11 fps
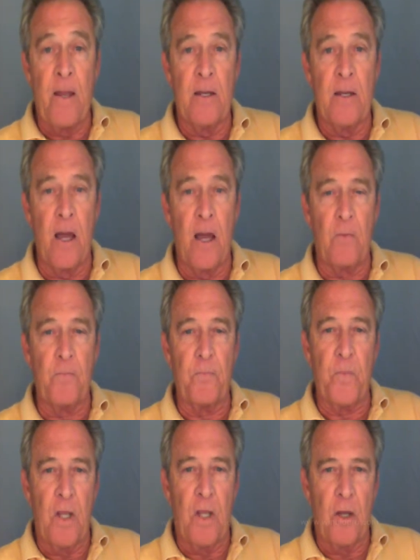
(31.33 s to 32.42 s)
Now,
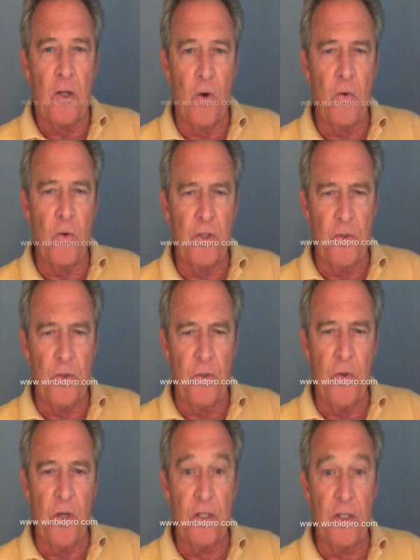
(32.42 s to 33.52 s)
go
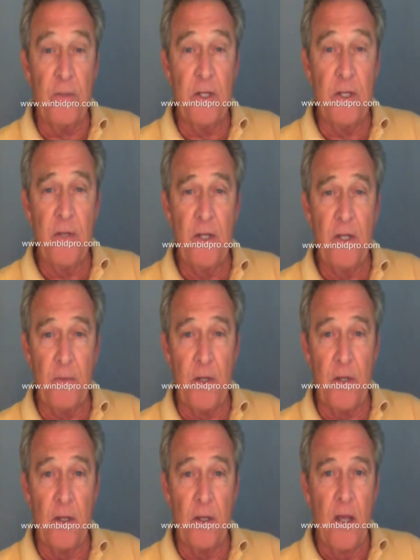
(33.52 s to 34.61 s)
to
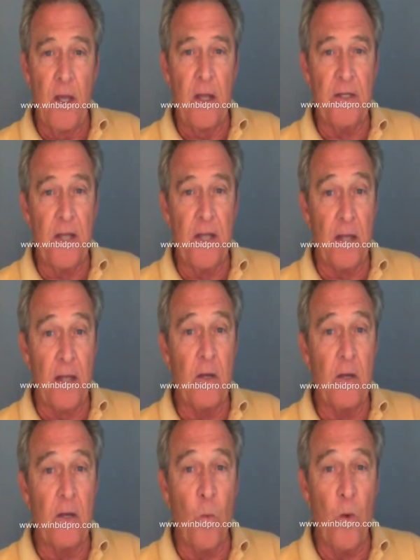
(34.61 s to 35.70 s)

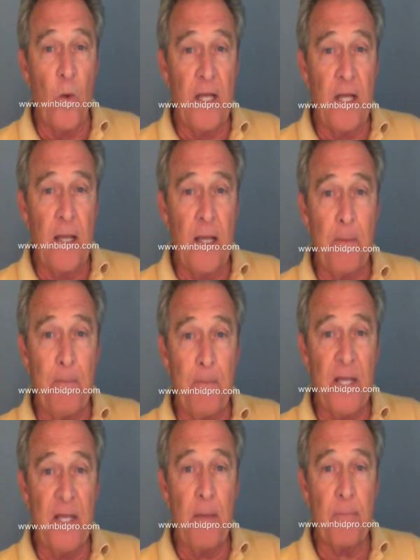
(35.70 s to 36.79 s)

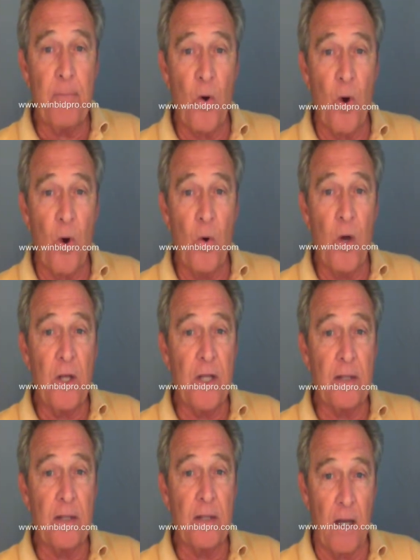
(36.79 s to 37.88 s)

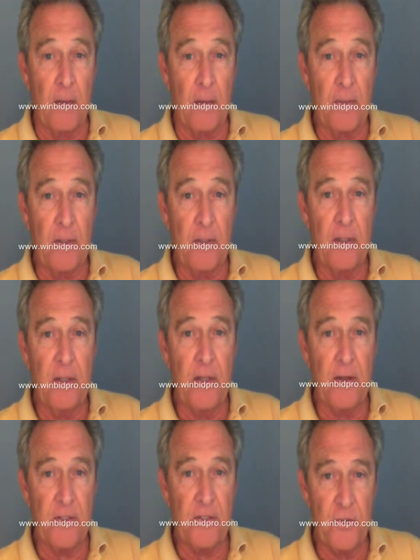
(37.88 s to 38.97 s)
www.winbidpro.com. Now
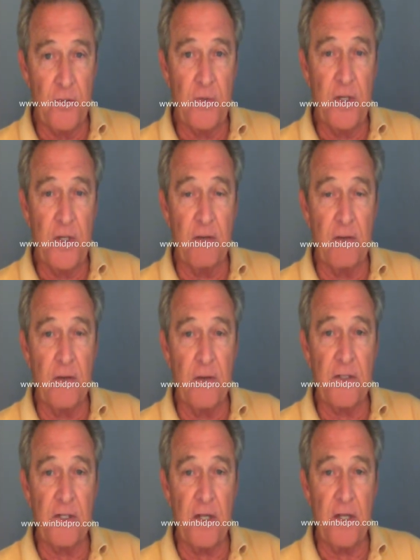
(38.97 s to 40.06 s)
it's on the screen there for you to
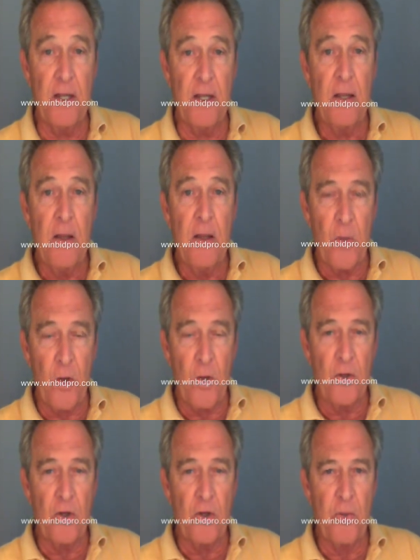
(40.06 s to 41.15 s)
see, but go
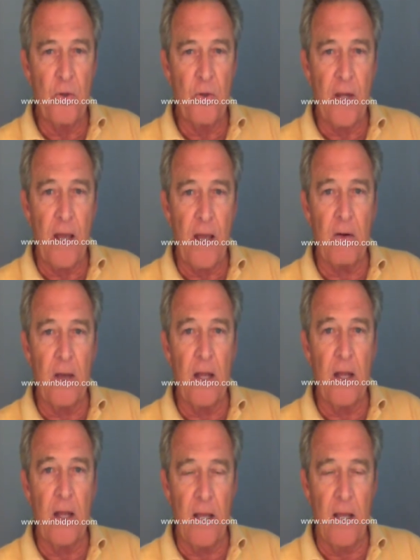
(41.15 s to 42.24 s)
to your computer now
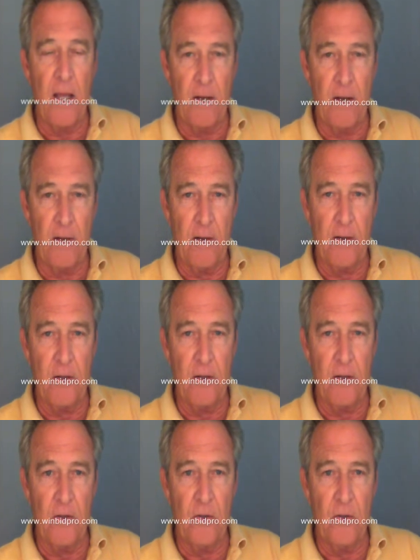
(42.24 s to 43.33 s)
and
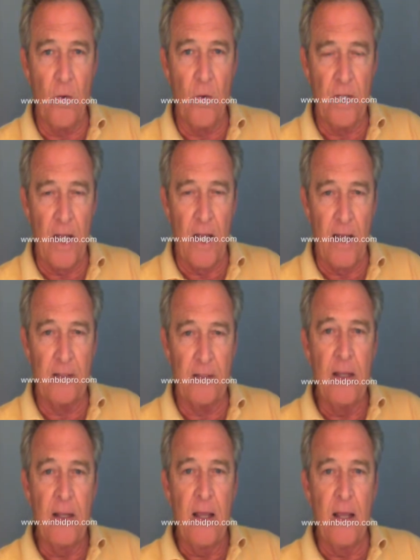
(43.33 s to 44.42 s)
go online
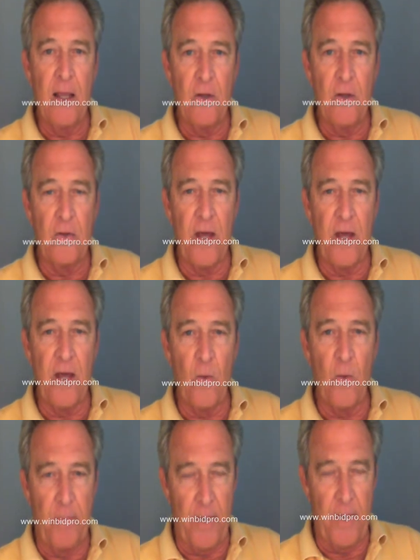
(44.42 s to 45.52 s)
and go to that
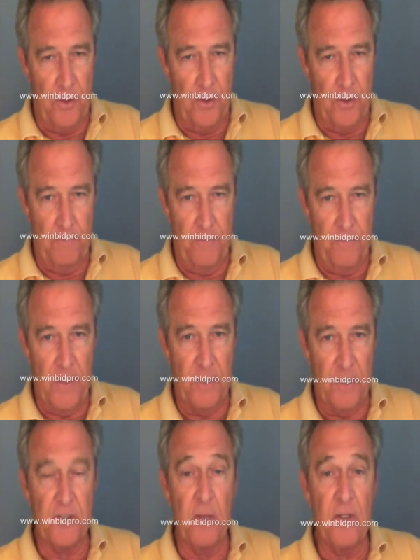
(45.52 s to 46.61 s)
web page.
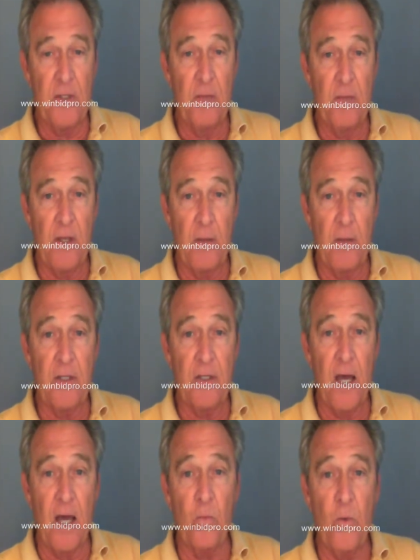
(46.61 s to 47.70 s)
That's
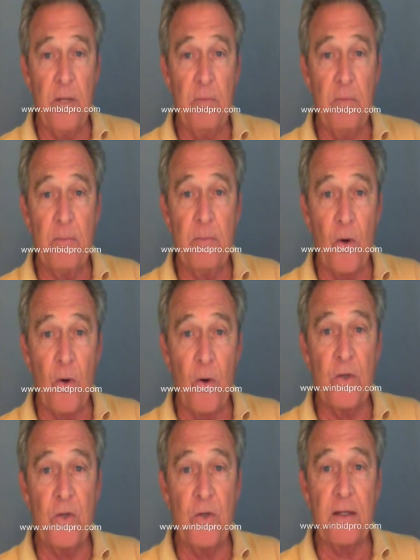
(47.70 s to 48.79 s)

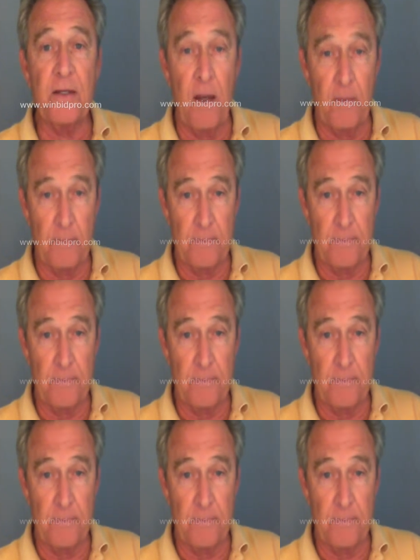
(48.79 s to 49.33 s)
www.winbidpro.com.